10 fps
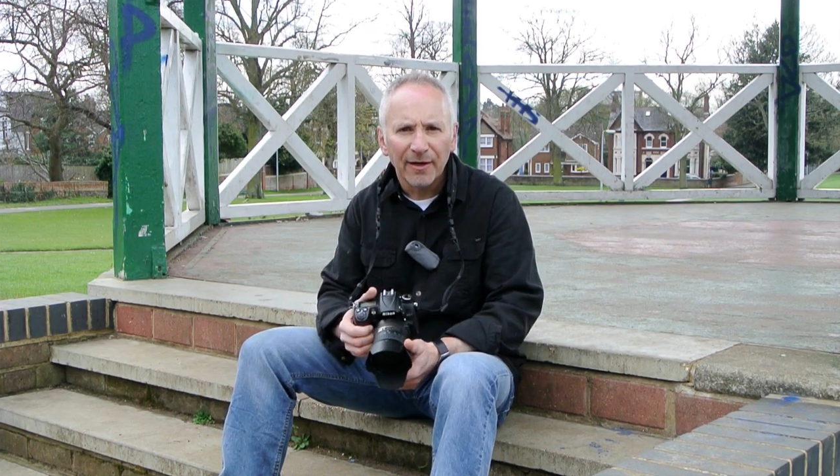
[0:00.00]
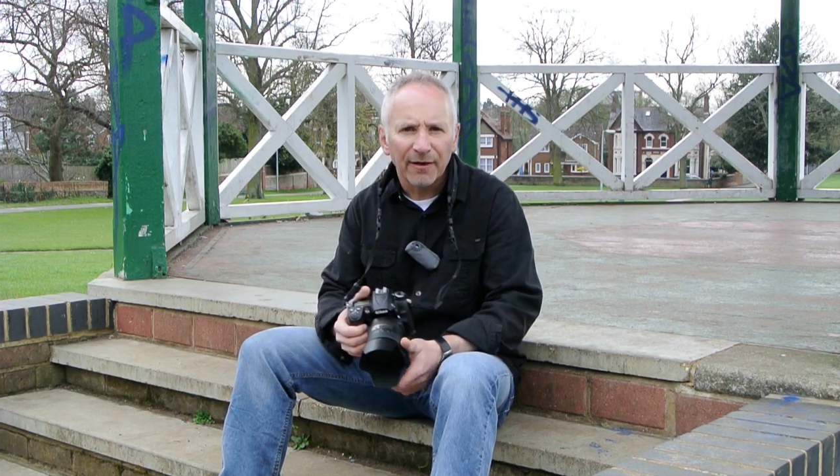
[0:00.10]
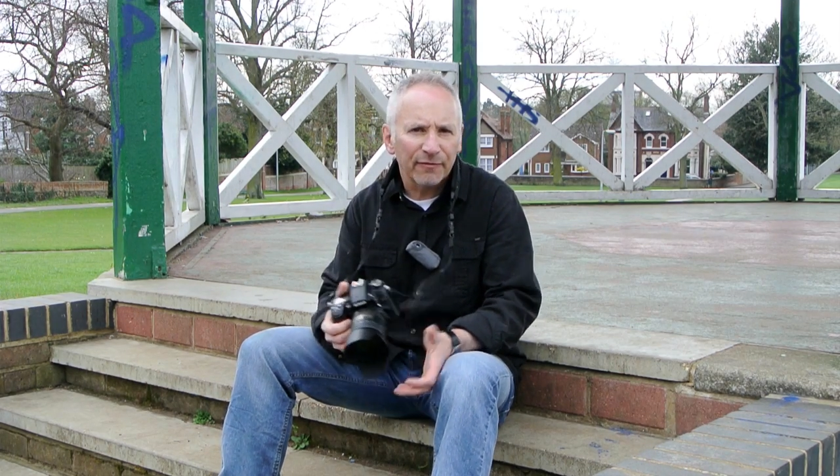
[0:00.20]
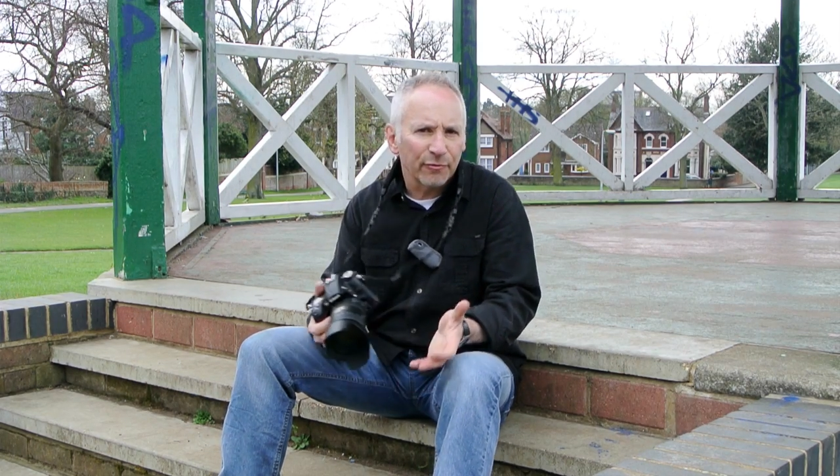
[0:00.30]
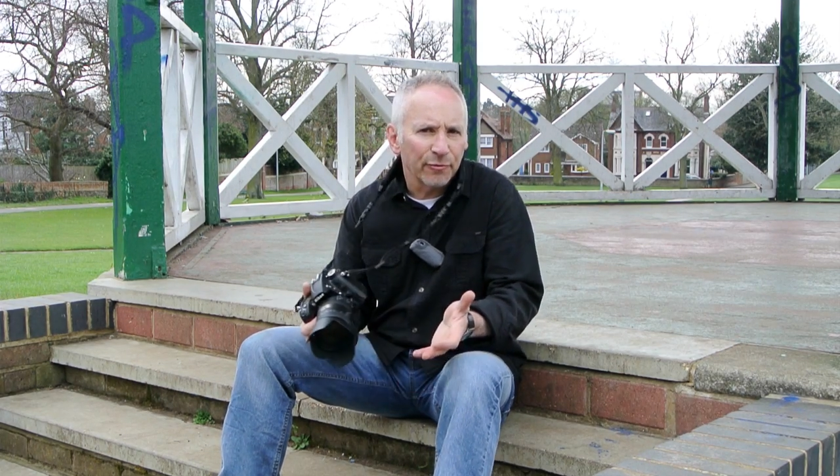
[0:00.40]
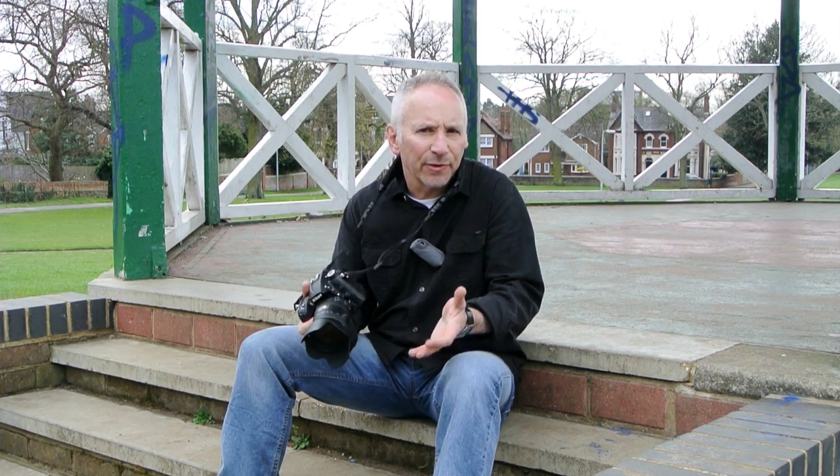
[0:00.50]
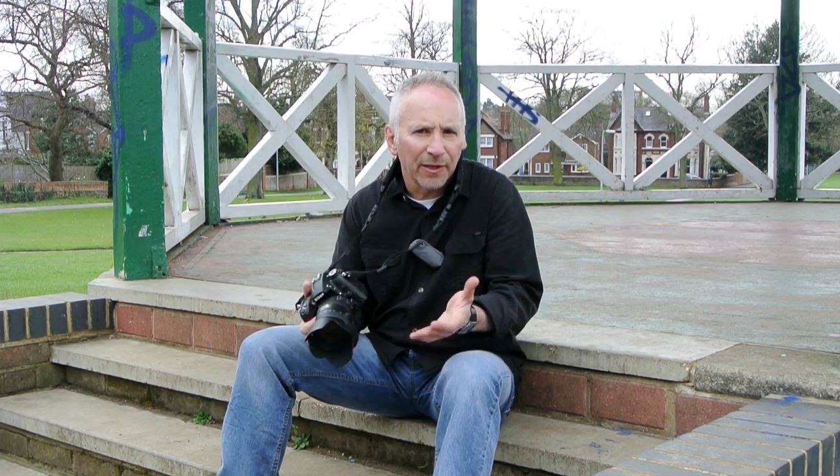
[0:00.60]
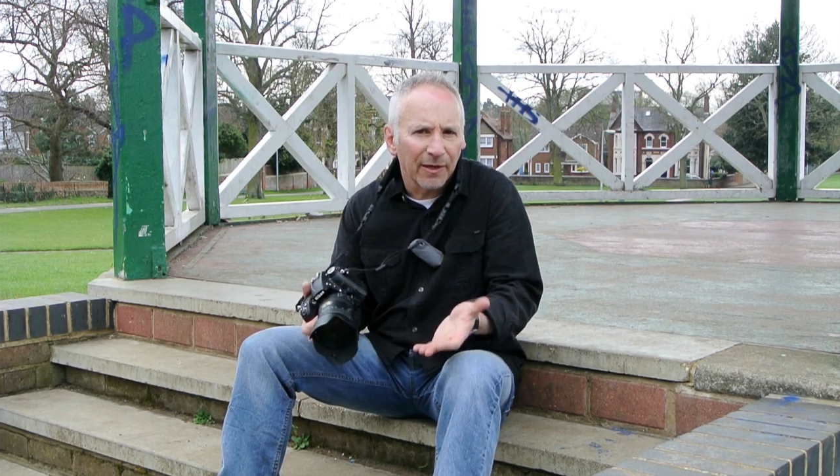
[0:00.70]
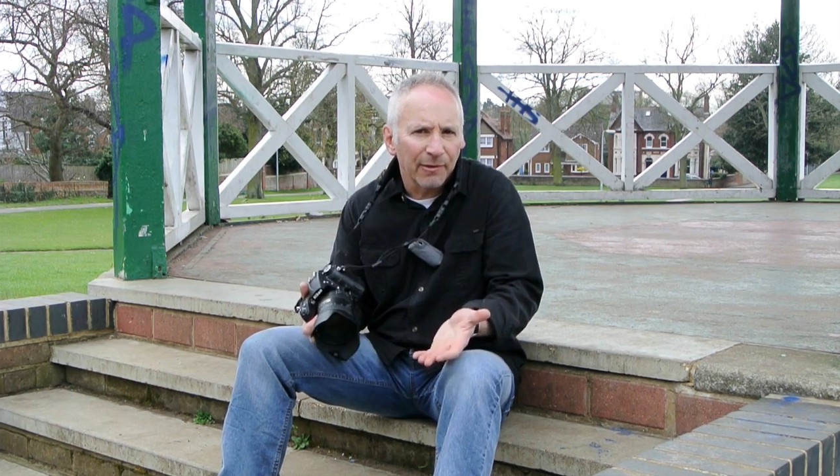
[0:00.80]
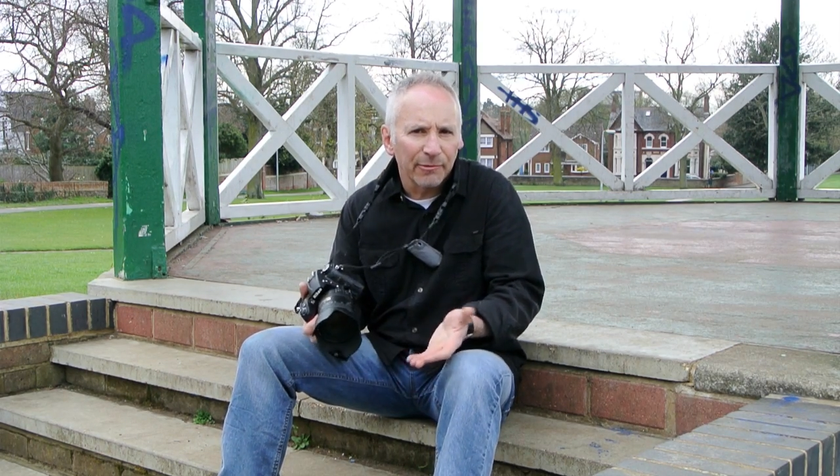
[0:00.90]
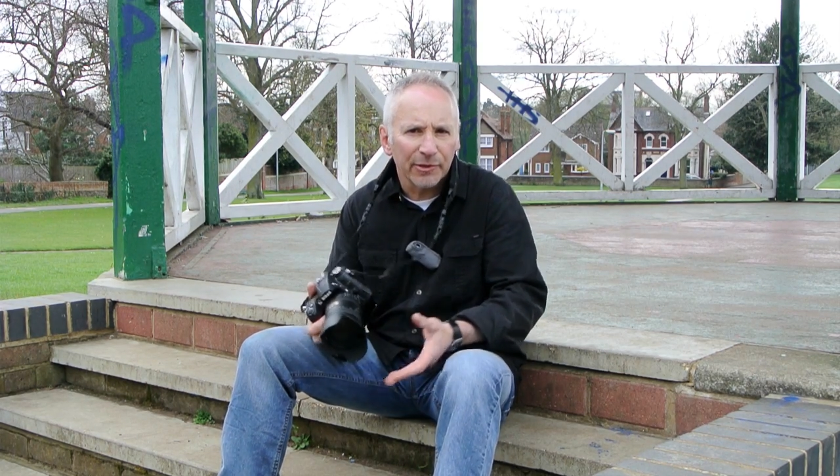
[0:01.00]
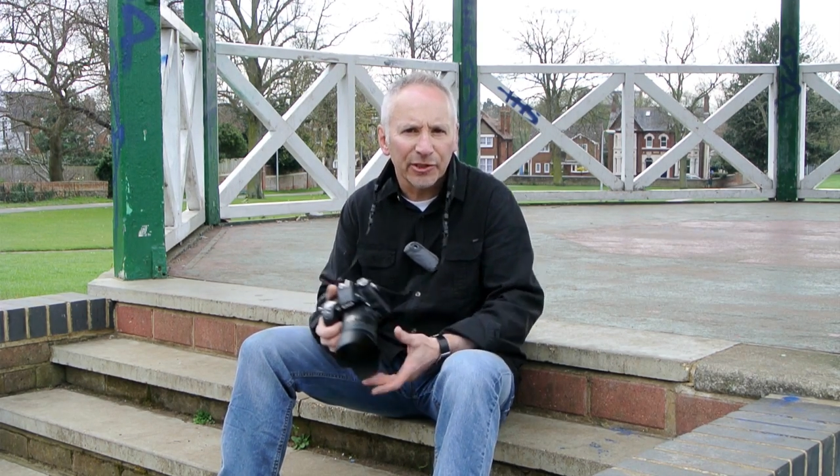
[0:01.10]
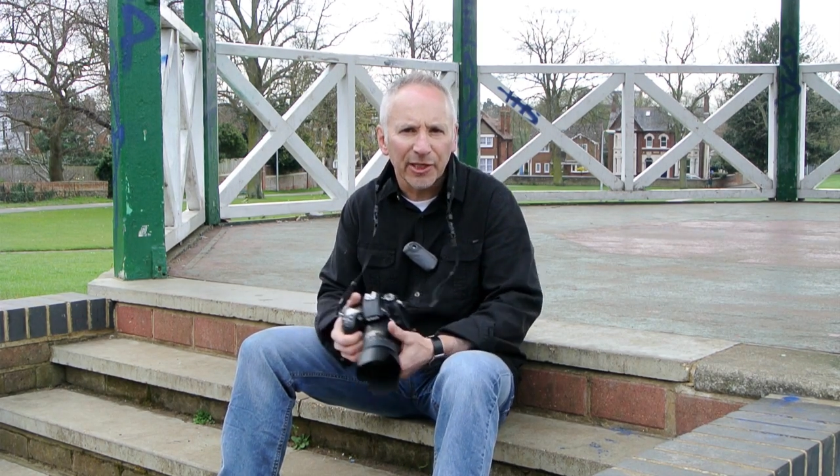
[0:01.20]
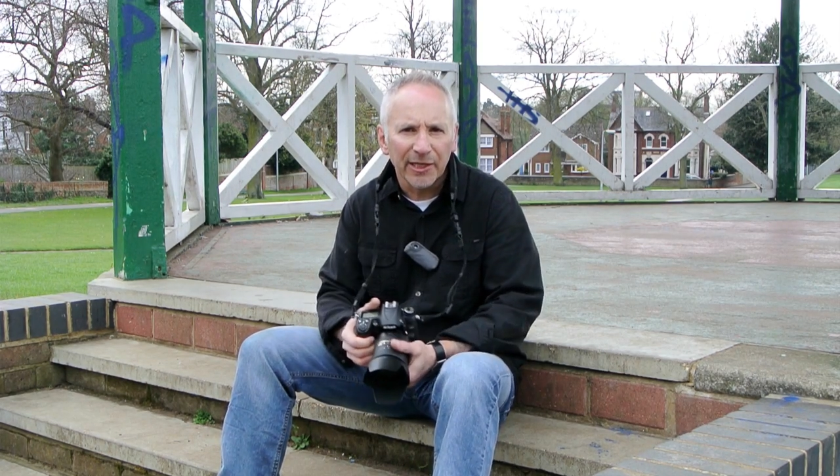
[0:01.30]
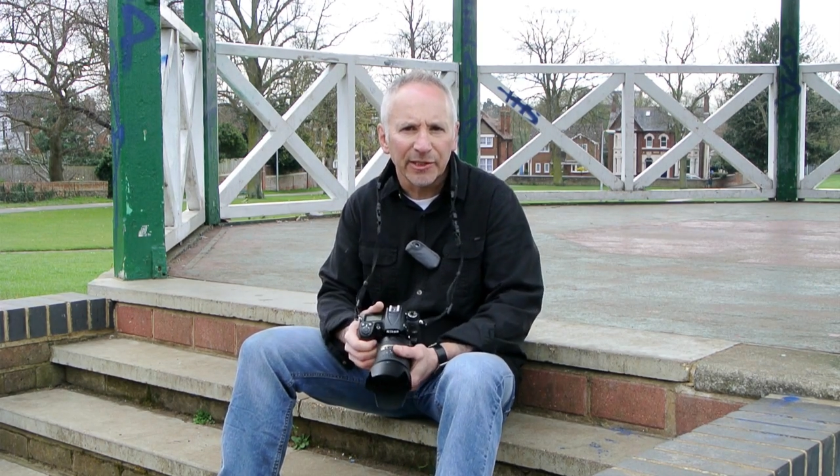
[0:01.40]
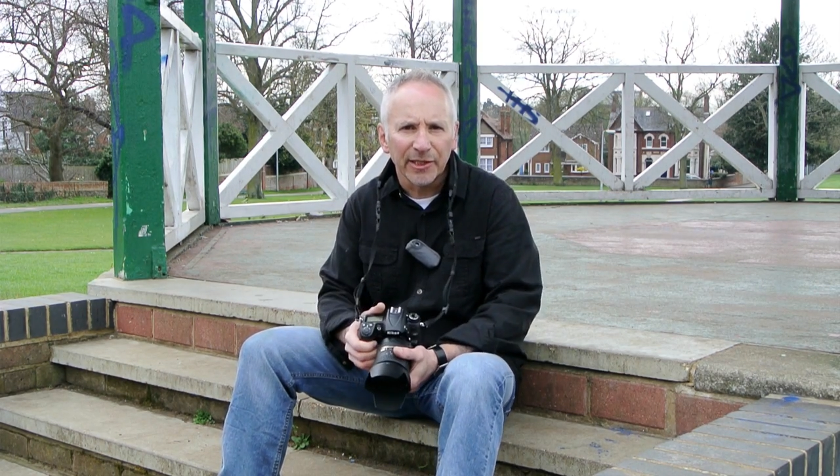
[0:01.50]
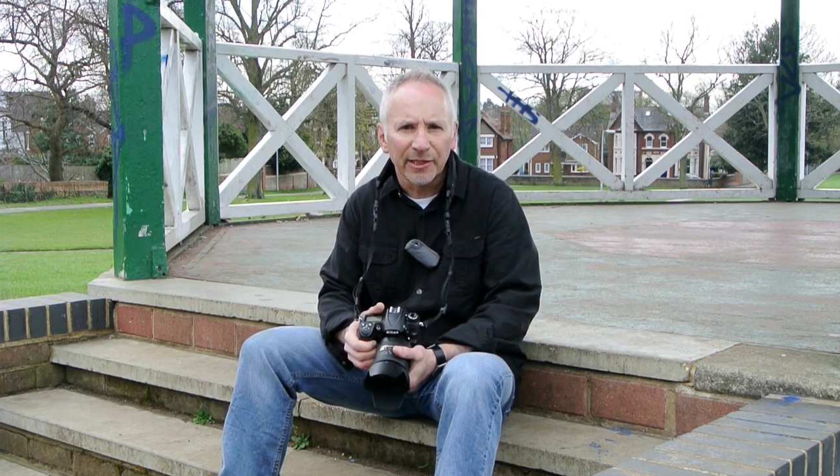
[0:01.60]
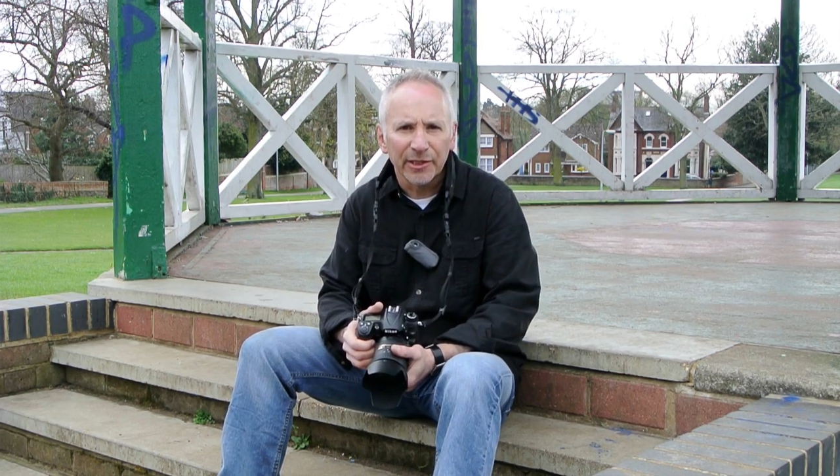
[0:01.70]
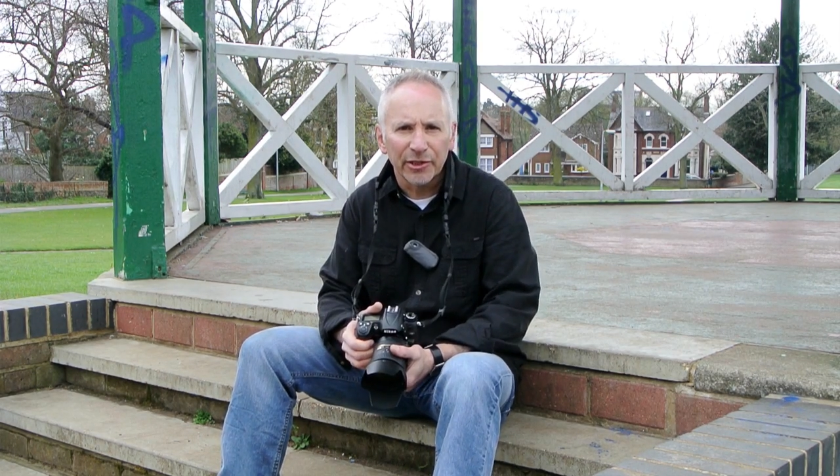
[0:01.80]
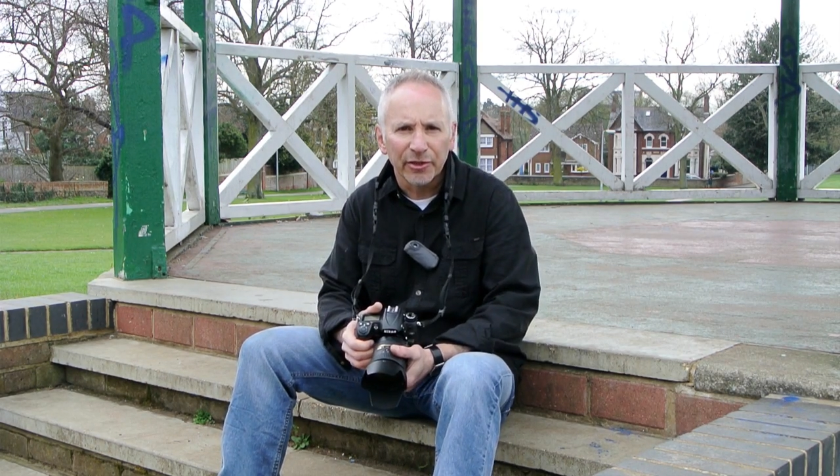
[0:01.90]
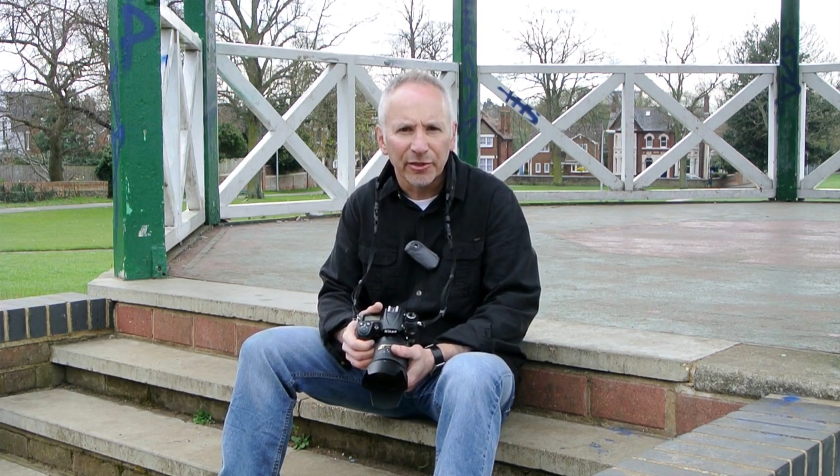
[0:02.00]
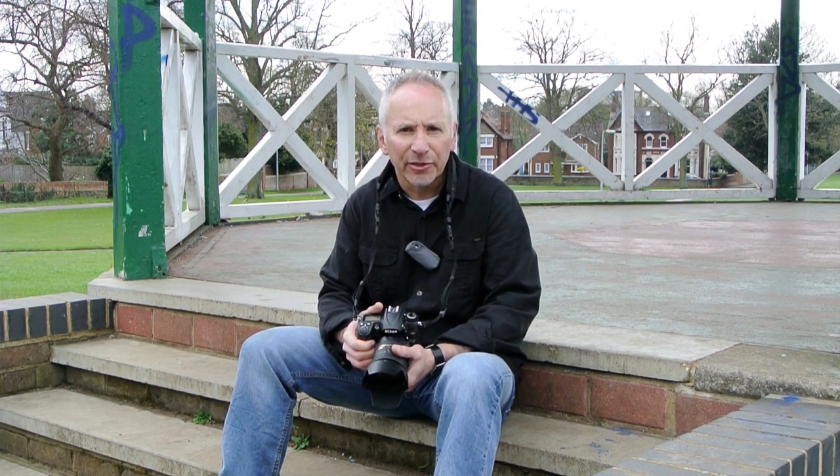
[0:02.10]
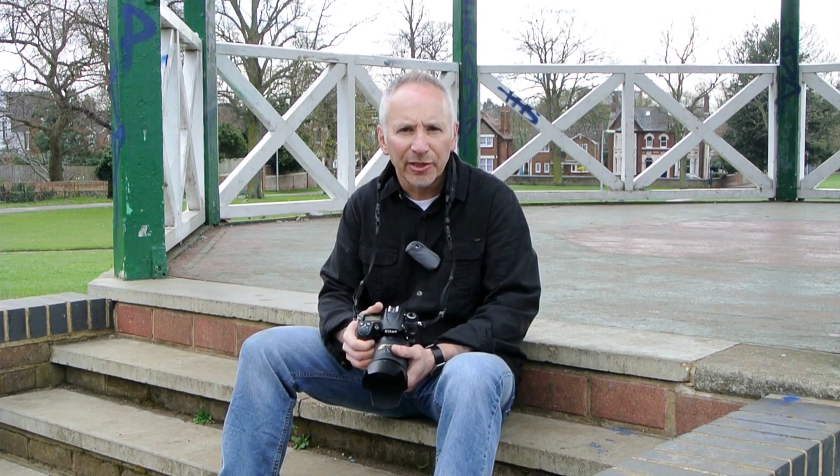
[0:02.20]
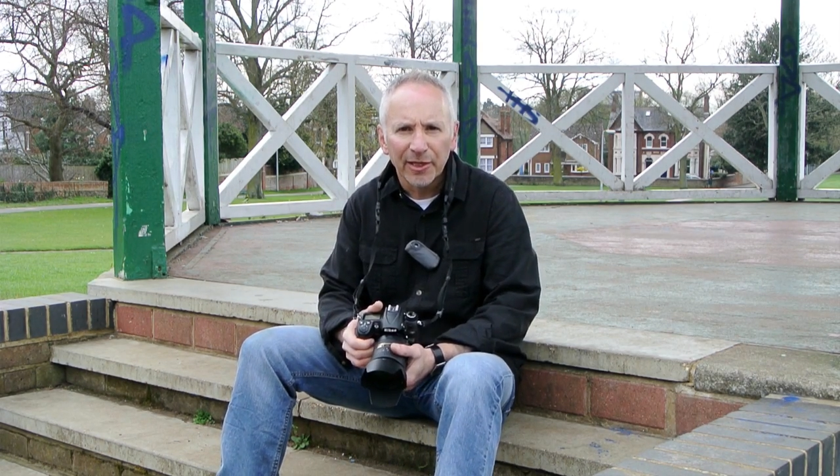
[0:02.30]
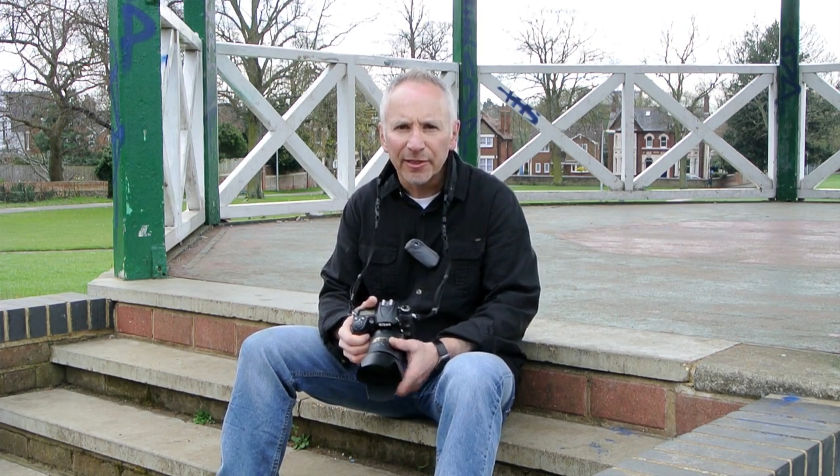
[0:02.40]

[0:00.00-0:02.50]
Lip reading: After all, the light wasn't changing in the church,